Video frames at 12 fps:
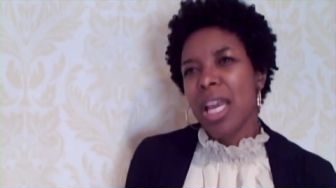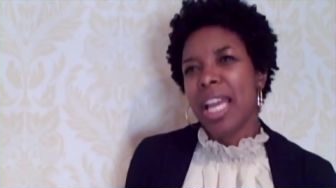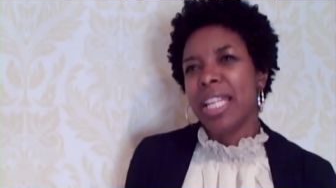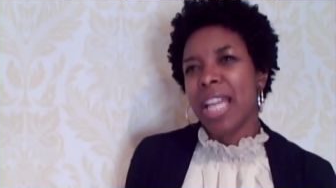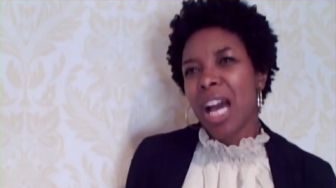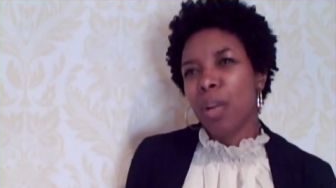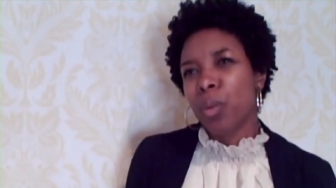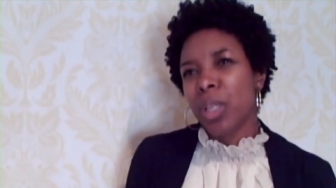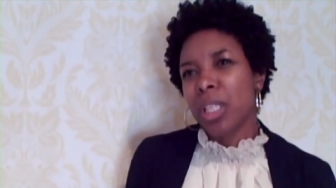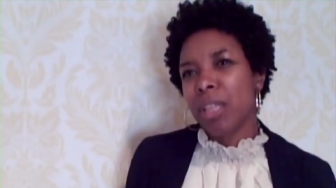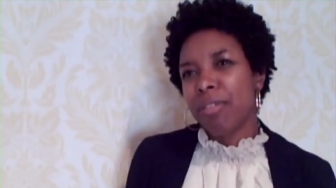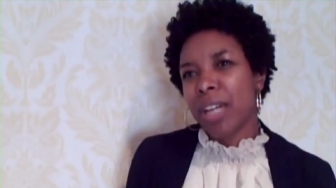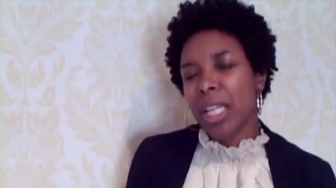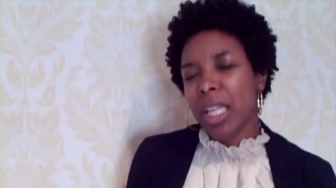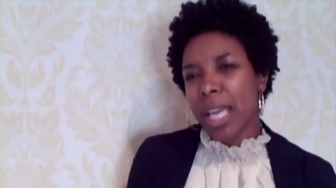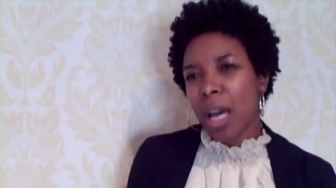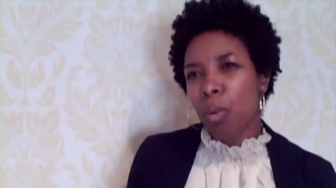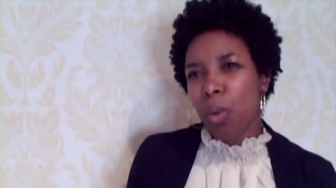and not really
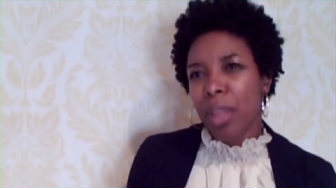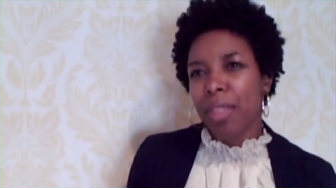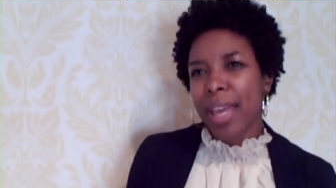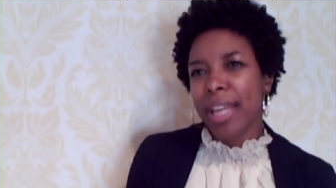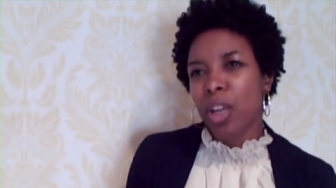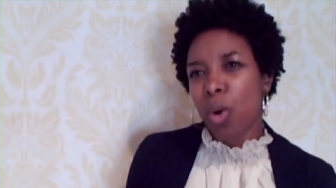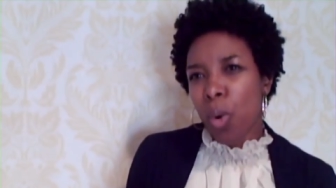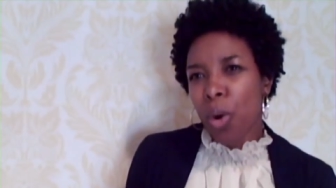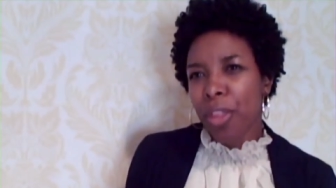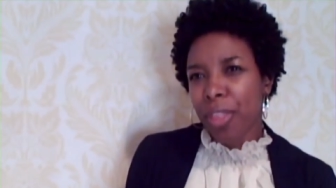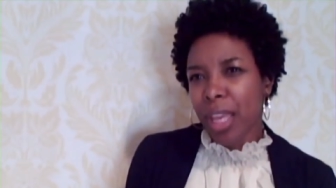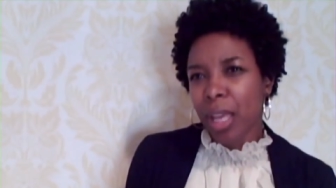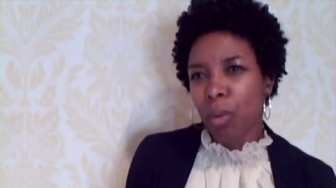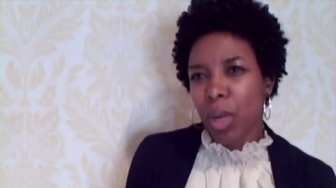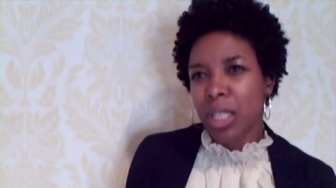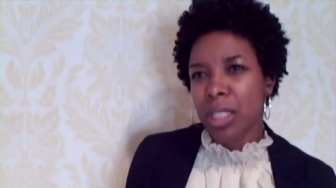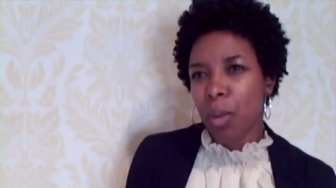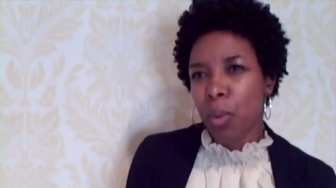finding out what that core thing
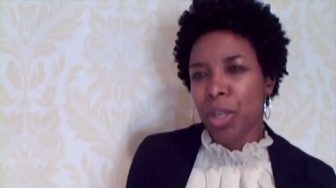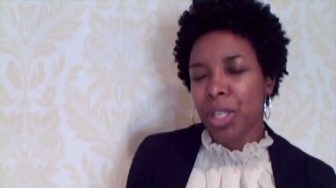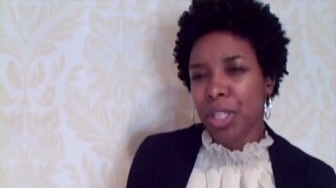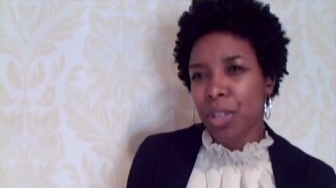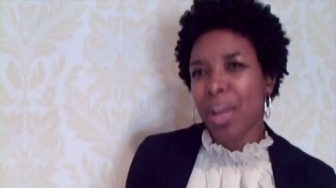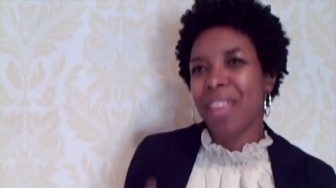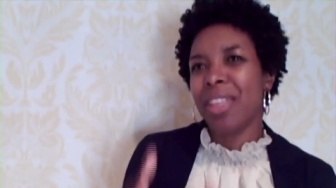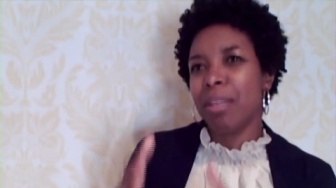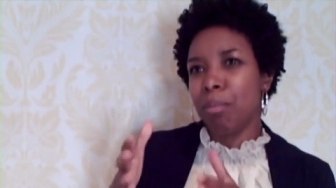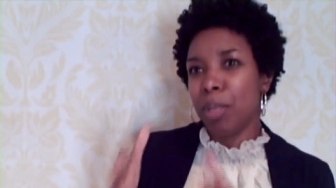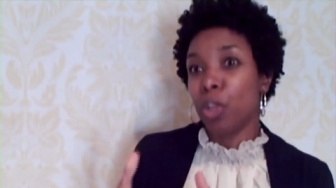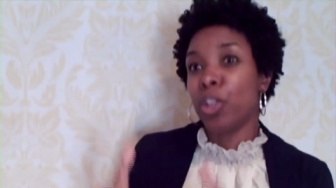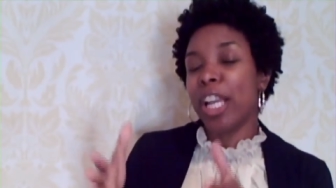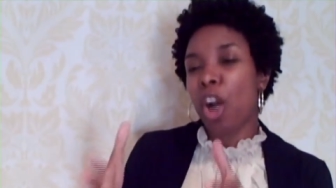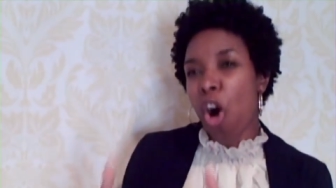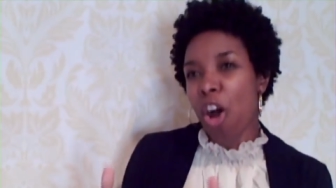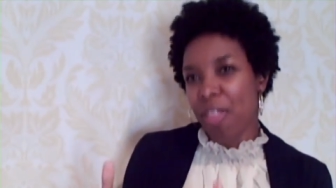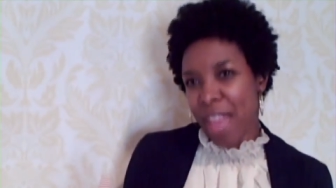was I wanted to do and then building
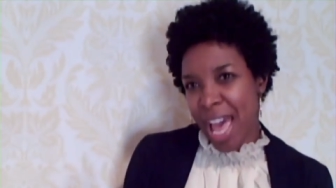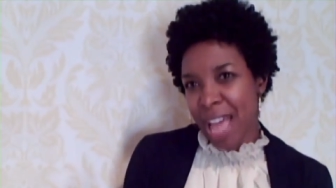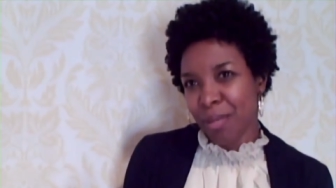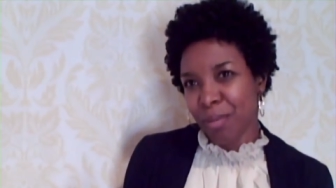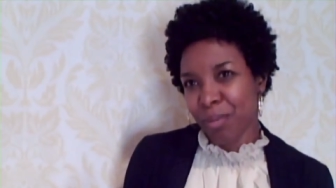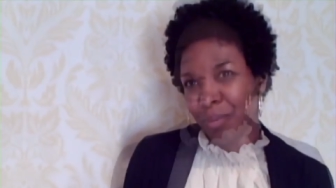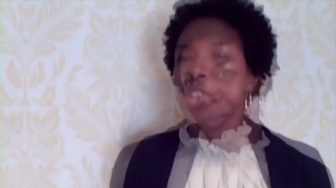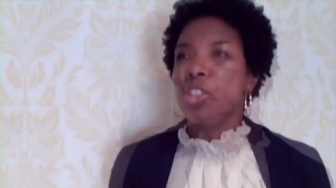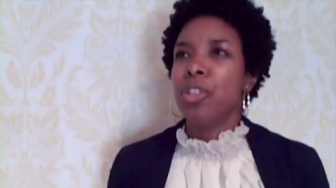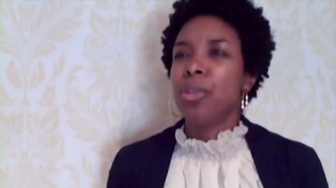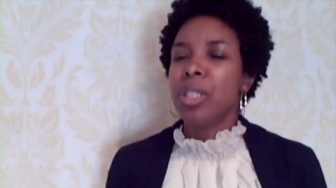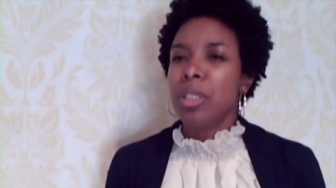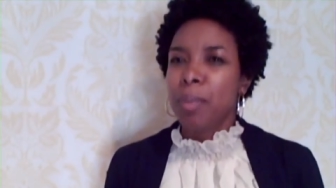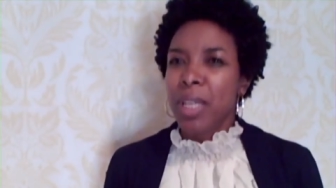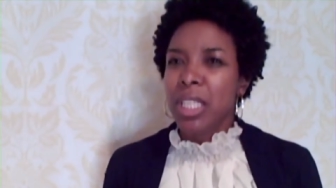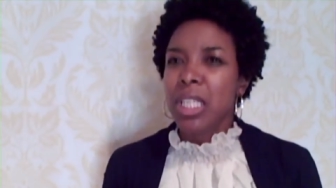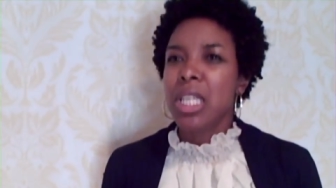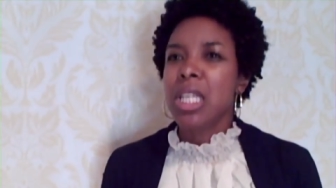on that. You can spend